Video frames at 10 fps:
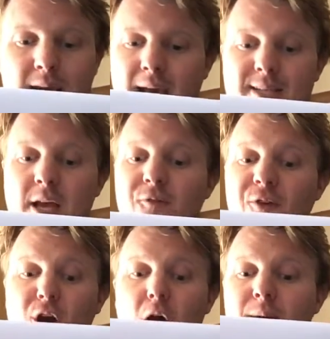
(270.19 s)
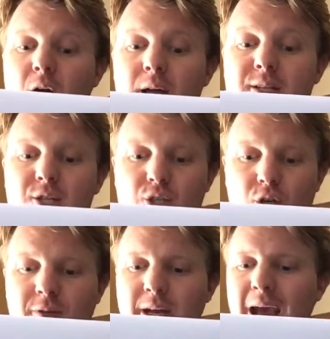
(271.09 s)
is a phenomenon
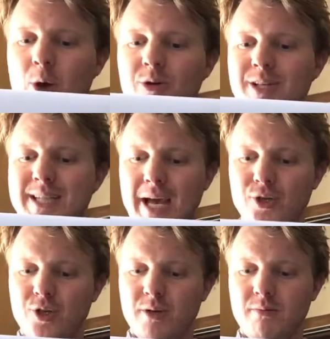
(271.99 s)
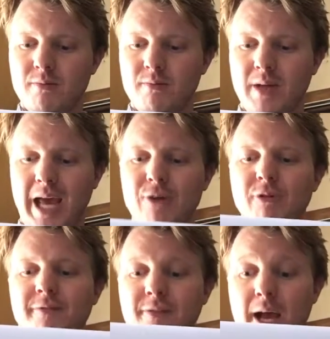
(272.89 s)
deserving our attention and
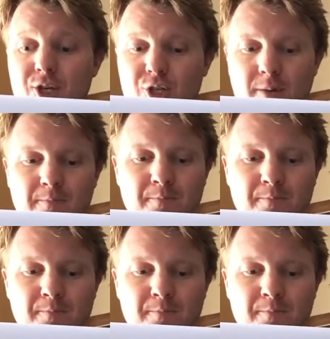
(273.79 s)
reflection.